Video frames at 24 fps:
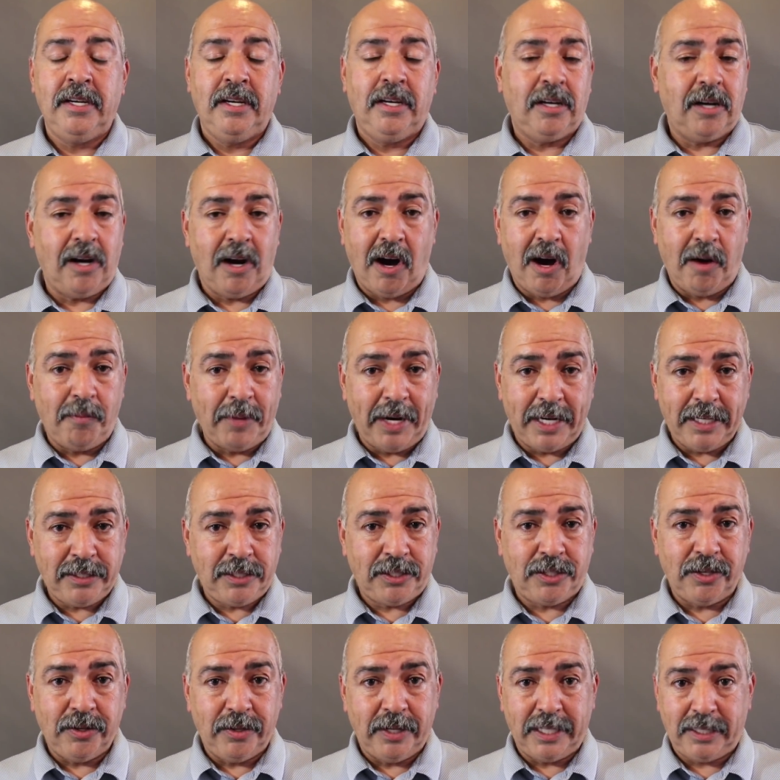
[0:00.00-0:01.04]
All my
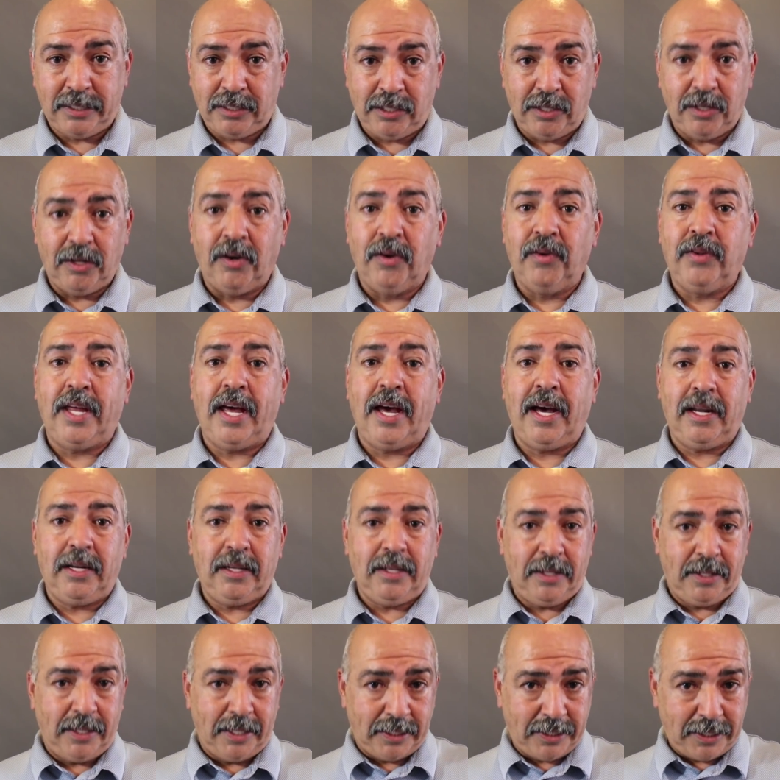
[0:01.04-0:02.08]
students know that
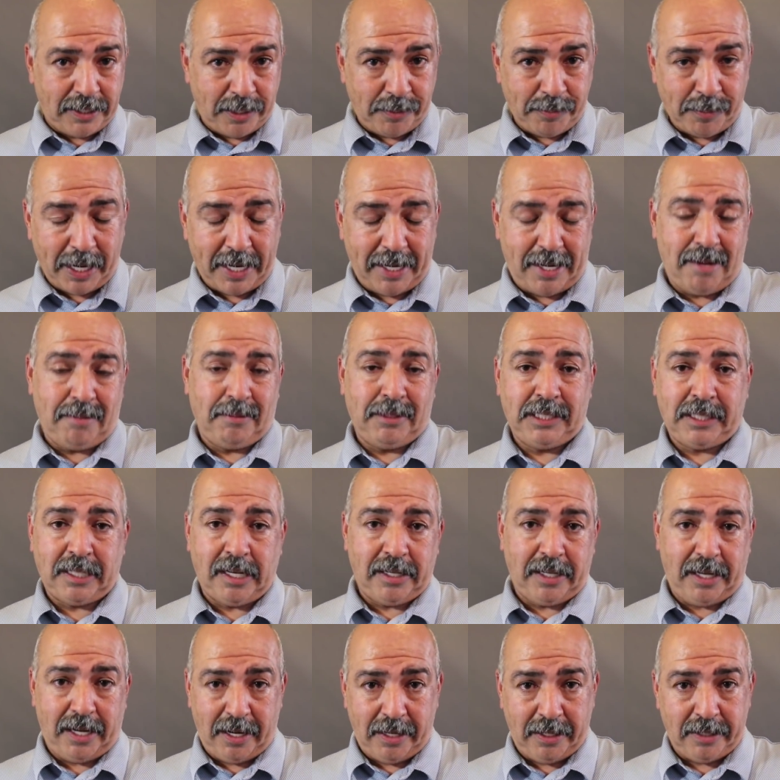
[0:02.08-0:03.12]
it's in my Amazon
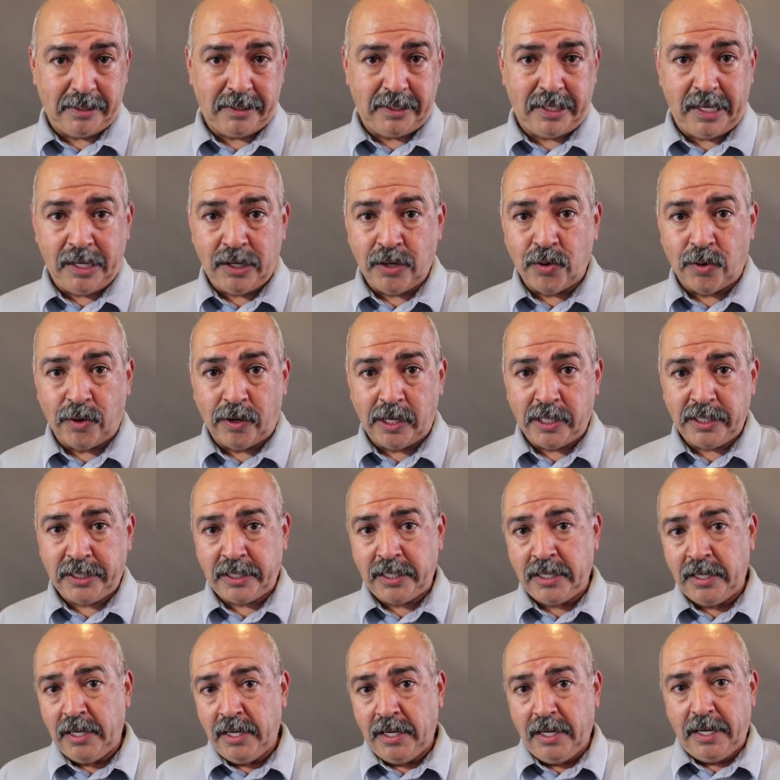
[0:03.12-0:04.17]
A to Z course,
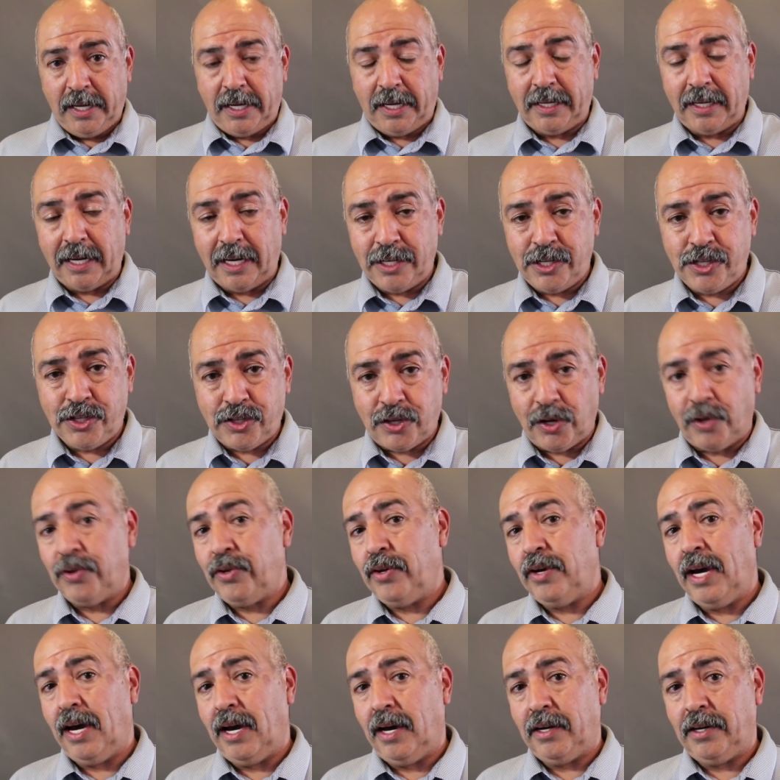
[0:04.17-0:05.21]
and I show you
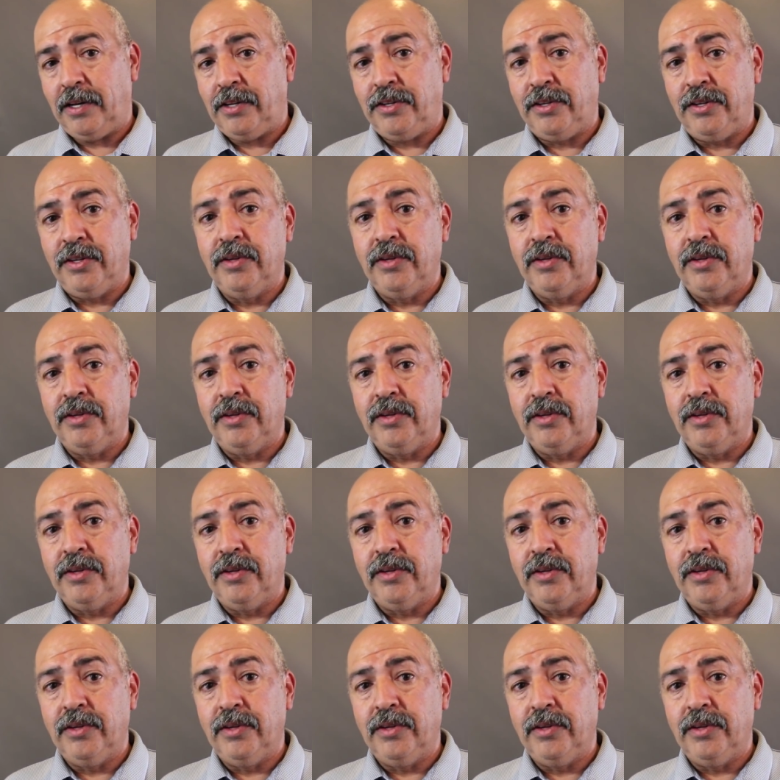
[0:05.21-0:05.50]
how to do